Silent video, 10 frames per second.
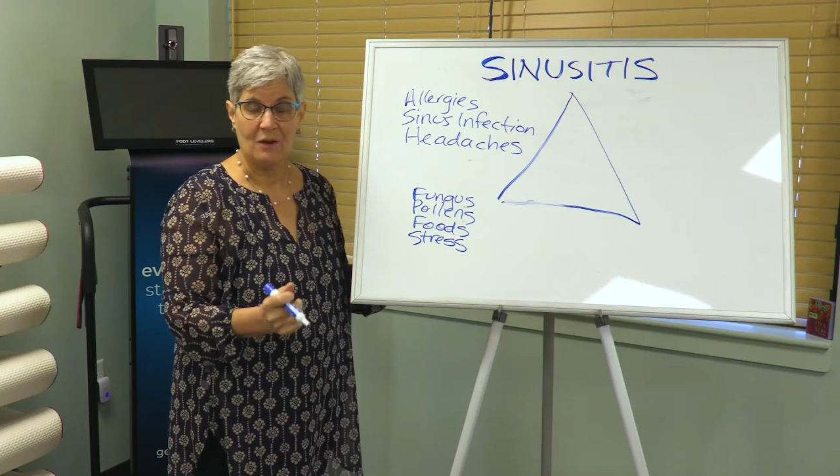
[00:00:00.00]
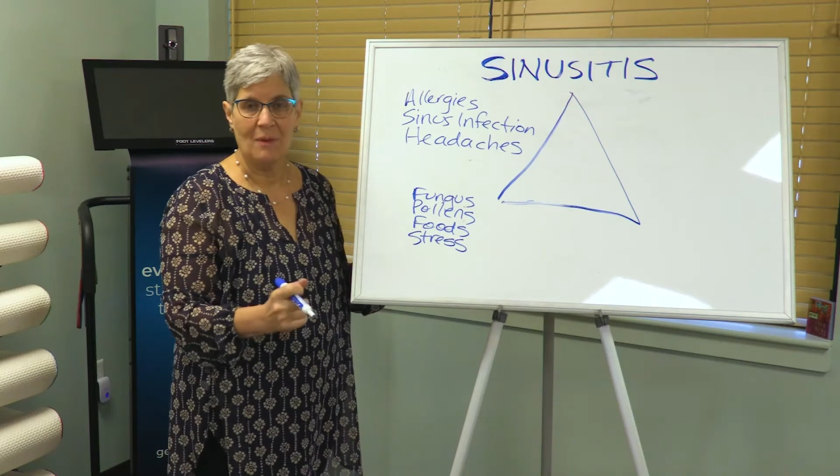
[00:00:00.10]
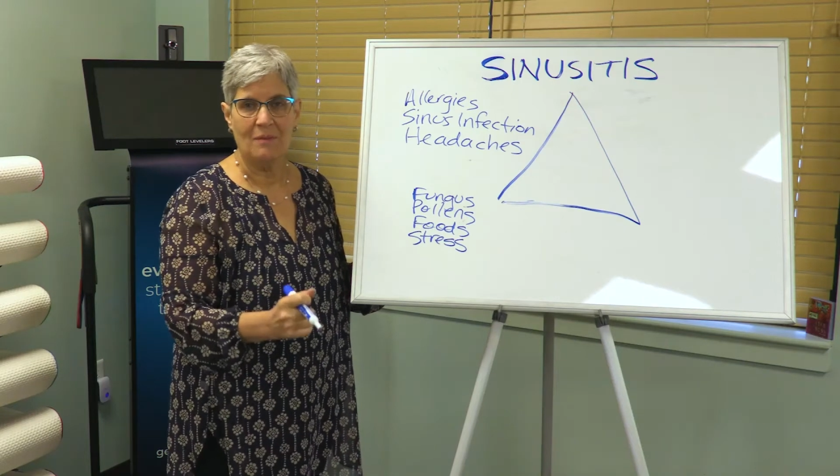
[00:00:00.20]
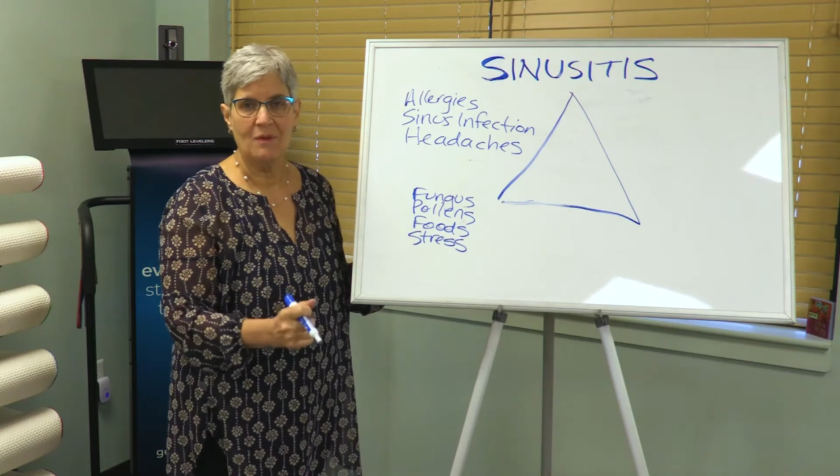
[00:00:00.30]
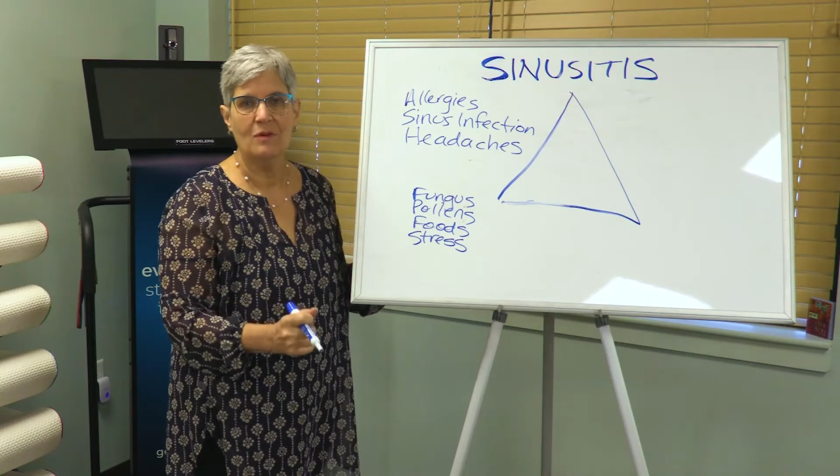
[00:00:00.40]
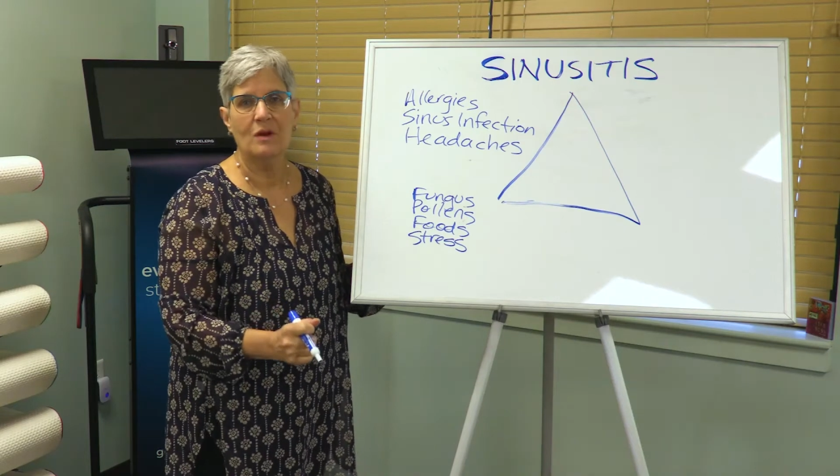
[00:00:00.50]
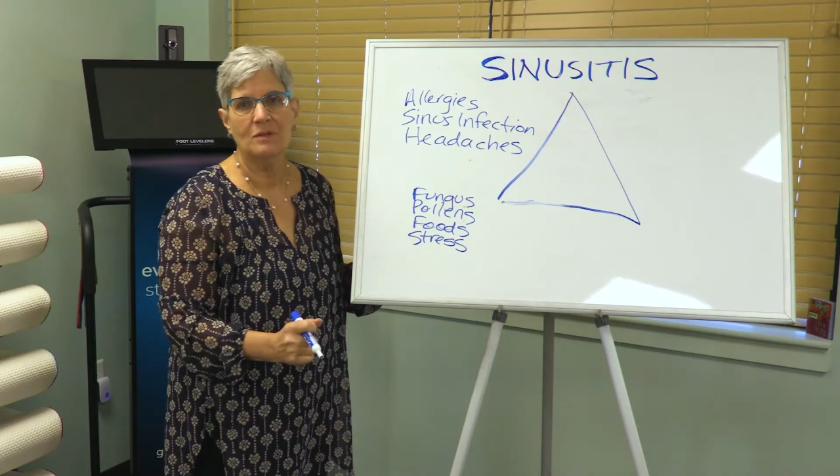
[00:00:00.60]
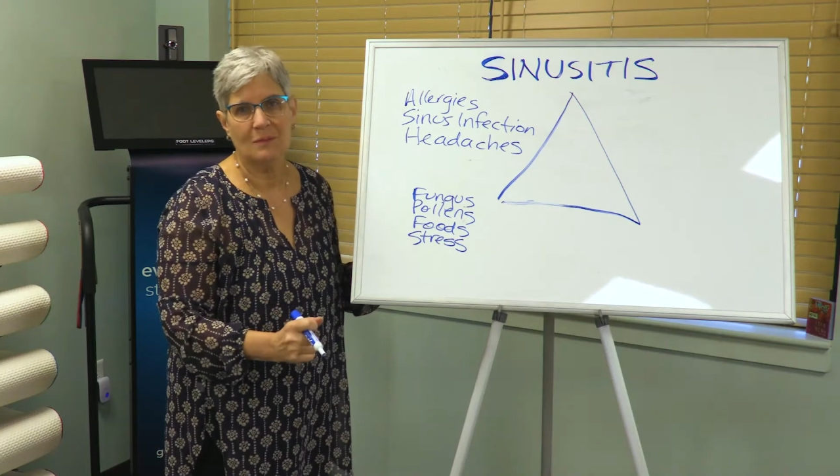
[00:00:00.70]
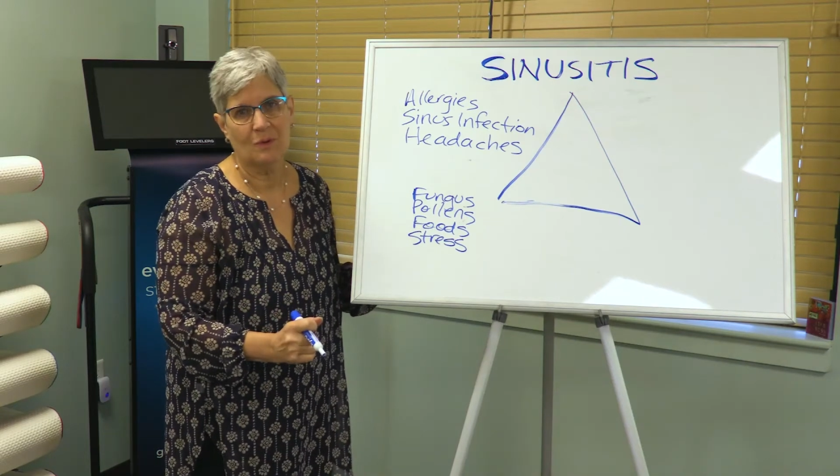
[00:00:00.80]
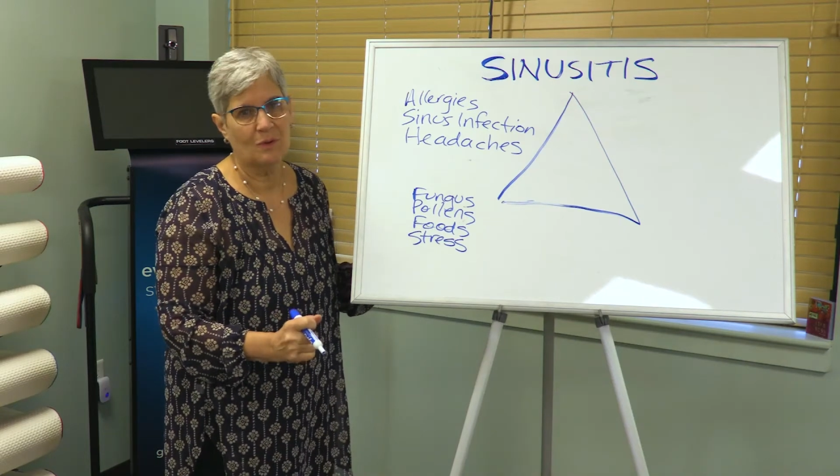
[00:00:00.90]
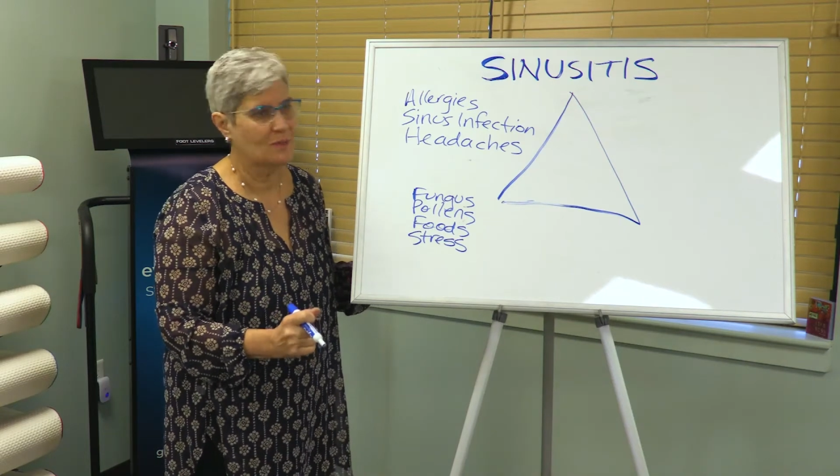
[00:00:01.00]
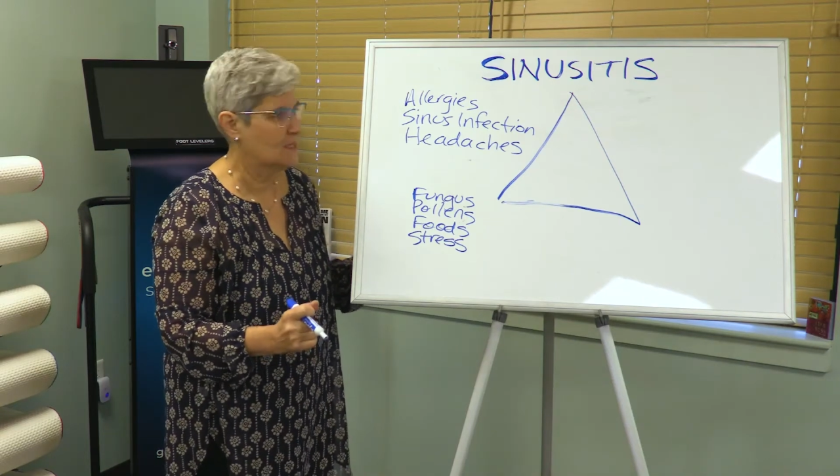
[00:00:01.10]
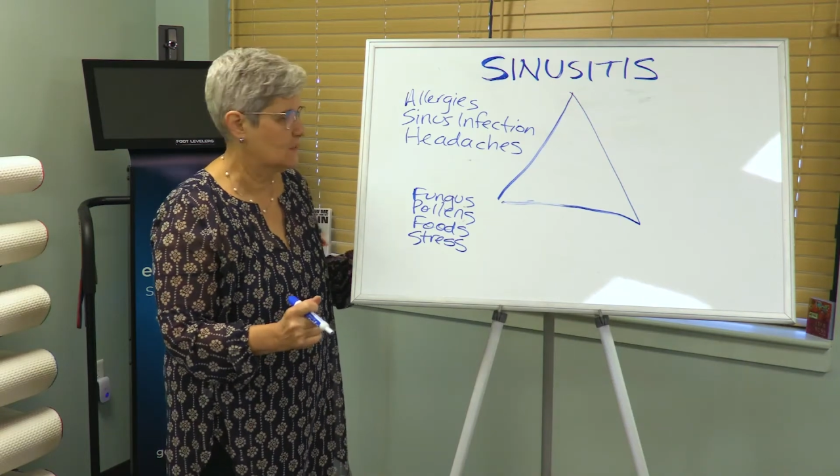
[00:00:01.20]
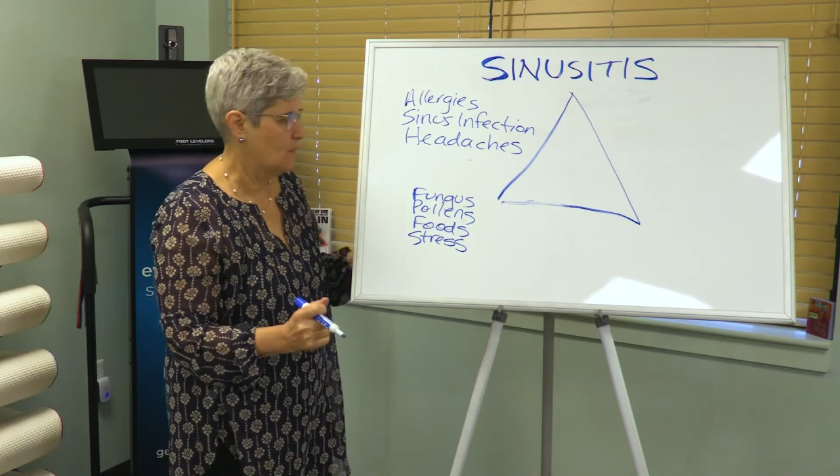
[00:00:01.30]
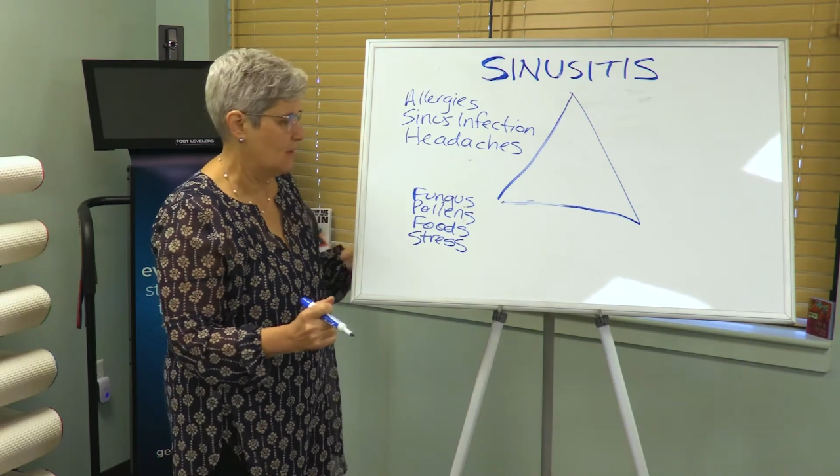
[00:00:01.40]
or maybe you know someone who's
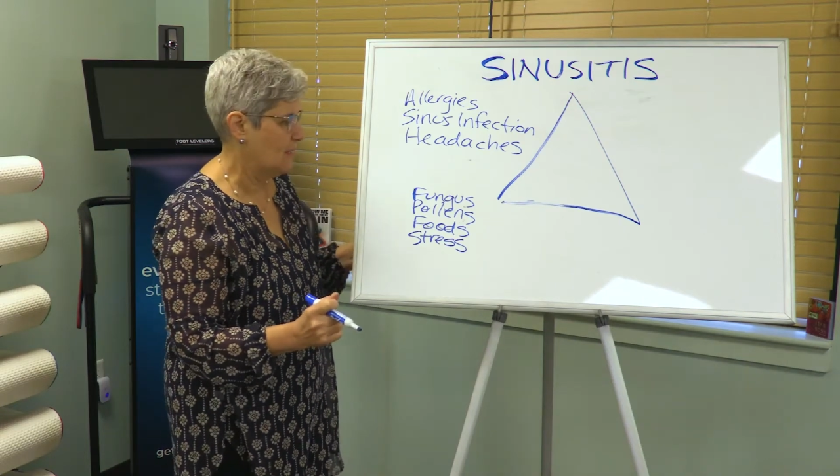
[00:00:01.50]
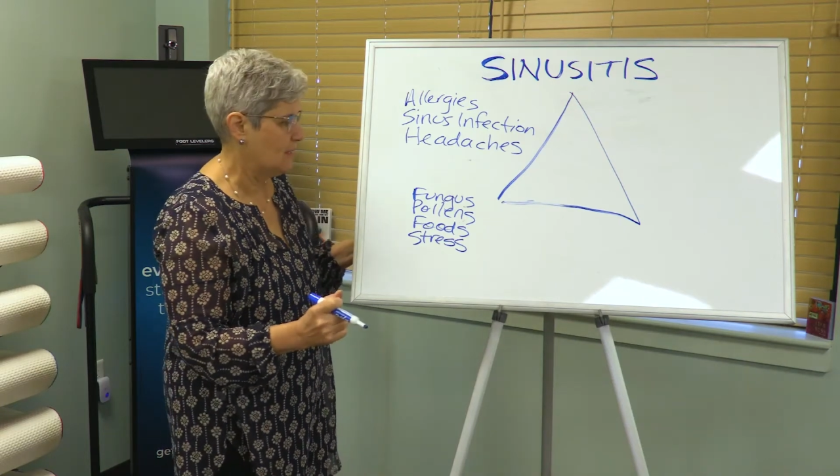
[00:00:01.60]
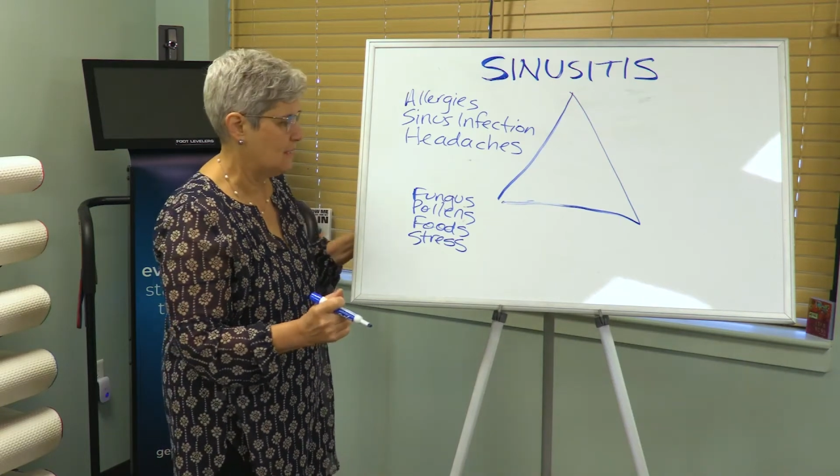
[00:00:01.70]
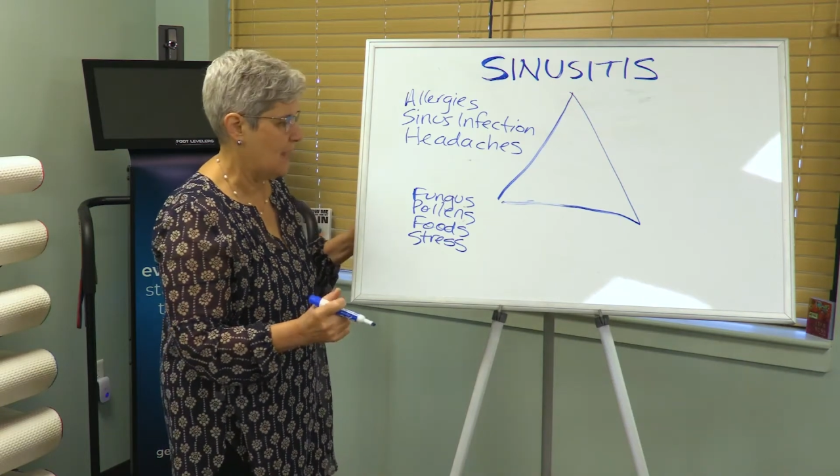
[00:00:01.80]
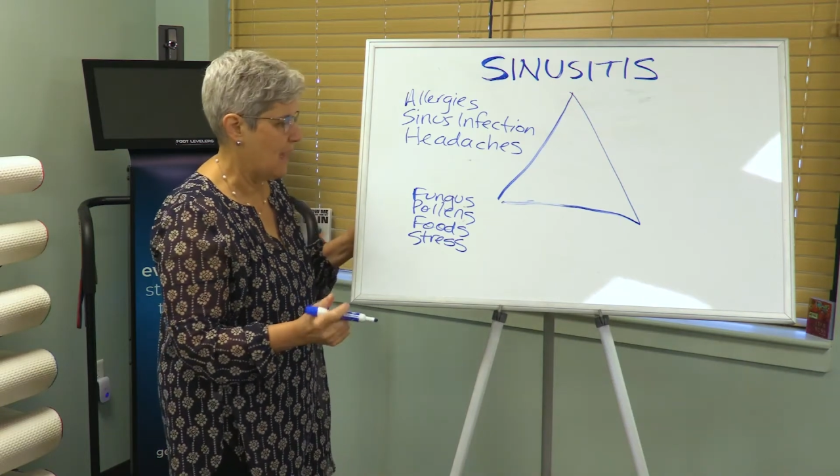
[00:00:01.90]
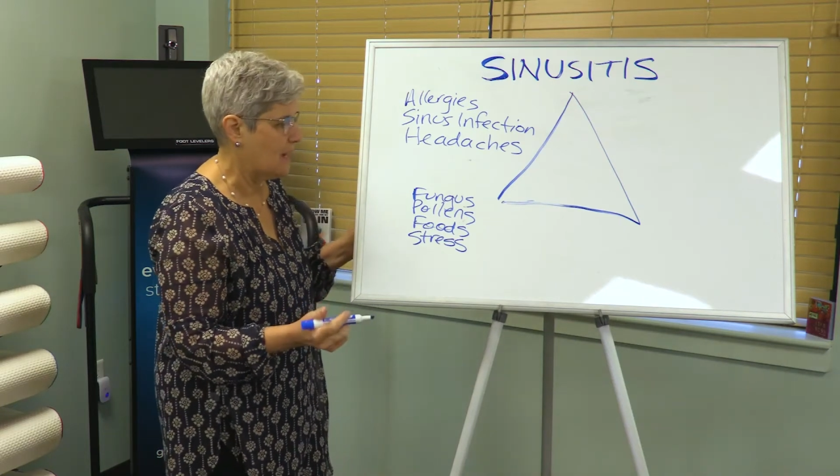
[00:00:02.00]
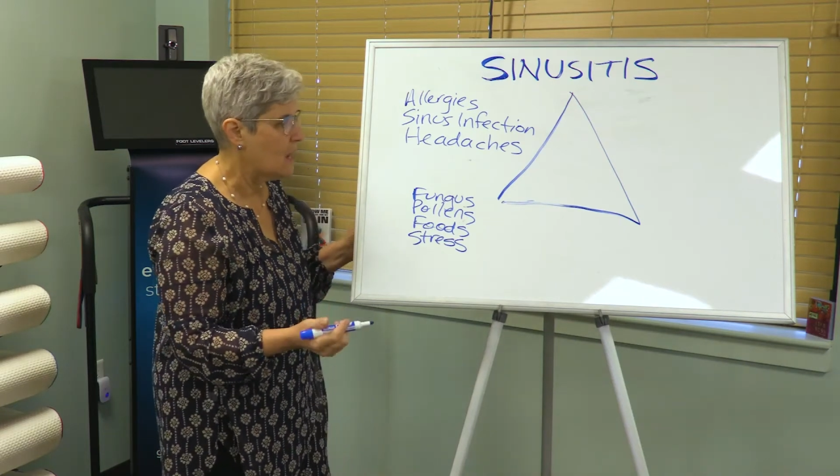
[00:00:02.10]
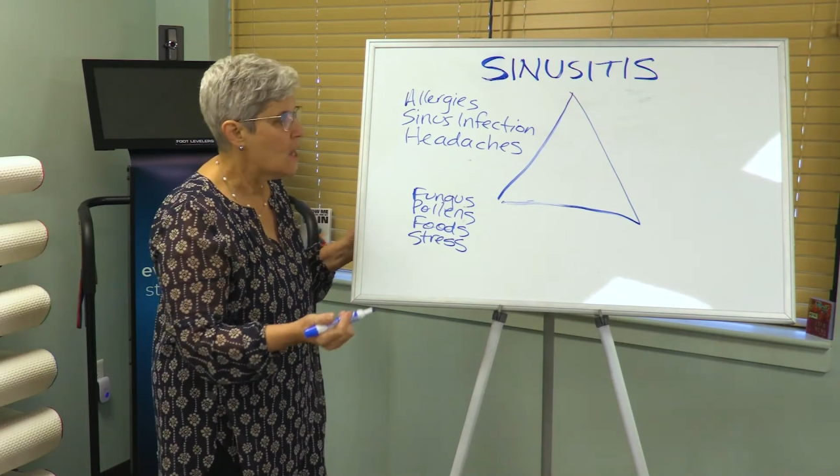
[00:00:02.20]
experienced that.